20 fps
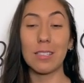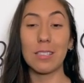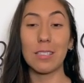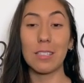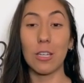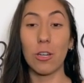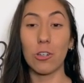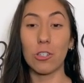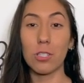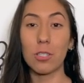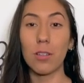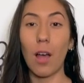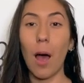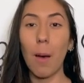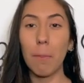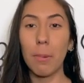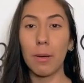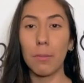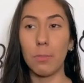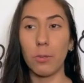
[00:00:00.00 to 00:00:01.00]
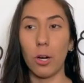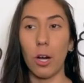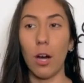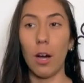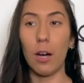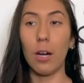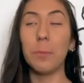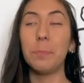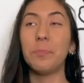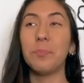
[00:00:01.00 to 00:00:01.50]
your Samba
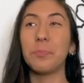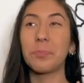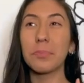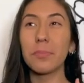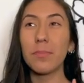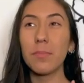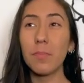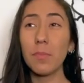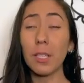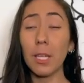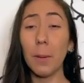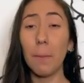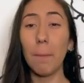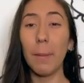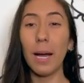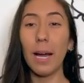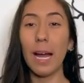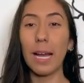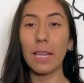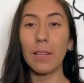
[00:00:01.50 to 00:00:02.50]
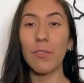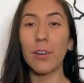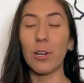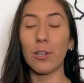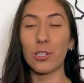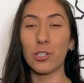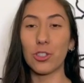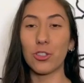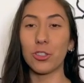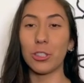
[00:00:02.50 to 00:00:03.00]
bra, but I live in
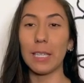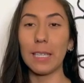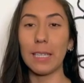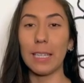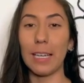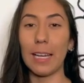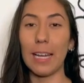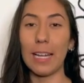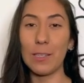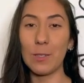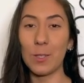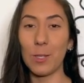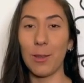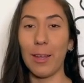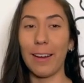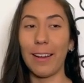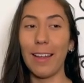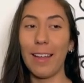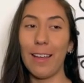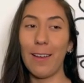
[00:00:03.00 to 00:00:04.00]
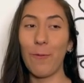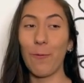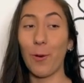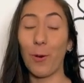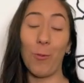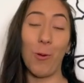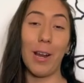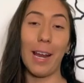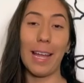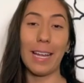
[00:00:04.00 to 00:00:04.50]
Australia, and so like
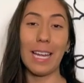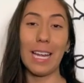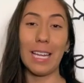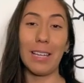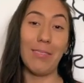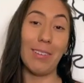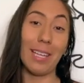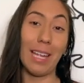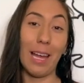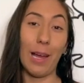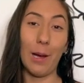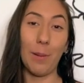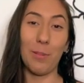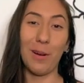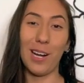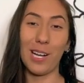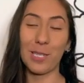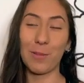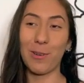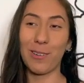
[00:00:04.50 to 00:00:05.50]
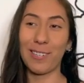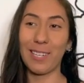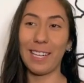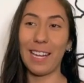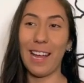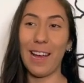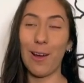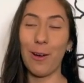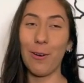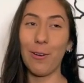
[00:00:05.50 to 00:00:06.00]
for one, I can't even get a Poshmark
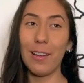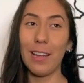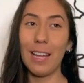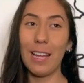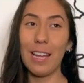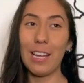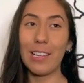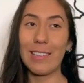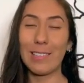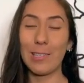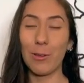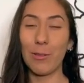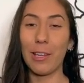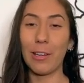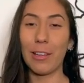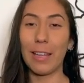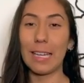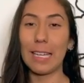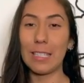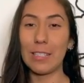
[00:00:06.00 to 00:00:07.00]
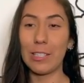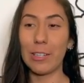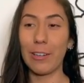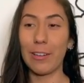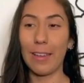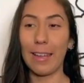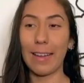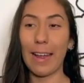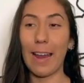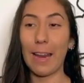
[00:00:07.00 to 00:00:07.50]
account. So they're like, is
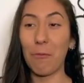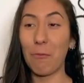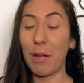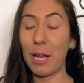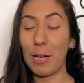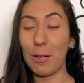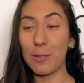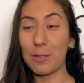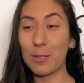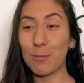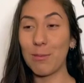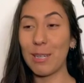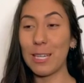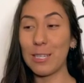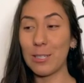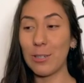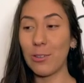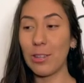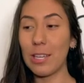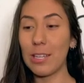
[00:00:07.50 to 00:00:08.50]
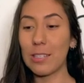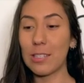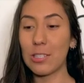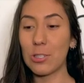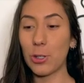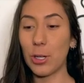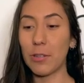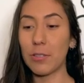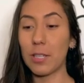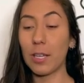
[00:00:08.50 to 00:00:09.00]
there like any way else we can do this?
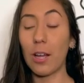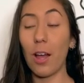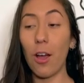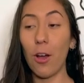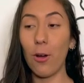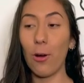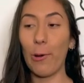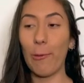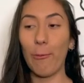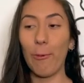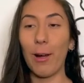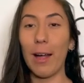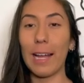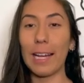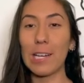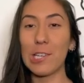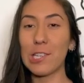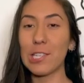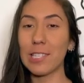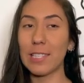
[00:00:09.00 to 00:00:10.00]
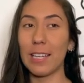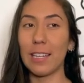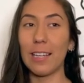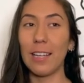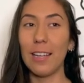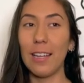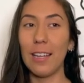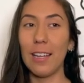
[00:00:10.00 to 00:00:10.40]
So I was like, oh, well, I could just like